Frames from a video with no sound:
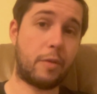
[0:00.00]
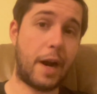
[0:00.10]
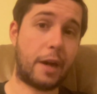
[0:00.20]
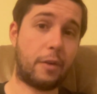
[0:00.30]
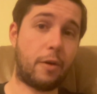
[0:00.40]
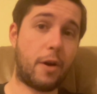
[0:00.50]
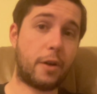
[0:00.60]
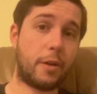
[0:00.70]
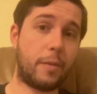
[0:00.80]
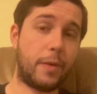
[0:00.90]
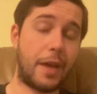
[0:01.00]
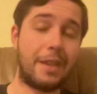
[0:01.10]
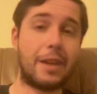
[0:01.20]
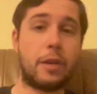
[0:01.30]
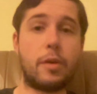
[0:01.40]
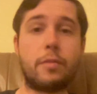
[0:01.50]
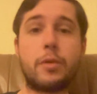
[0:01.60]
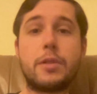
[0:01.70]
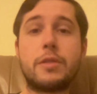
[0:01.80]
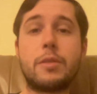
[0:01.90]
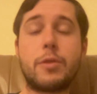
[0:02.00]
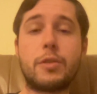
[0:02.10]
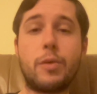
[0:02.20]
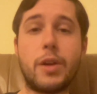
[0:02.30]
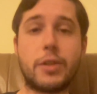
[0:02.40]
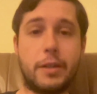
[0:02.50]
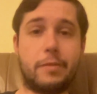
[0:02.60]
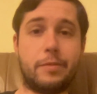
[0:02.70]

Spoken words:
Ragnarok, and thank you everyone so much for watching.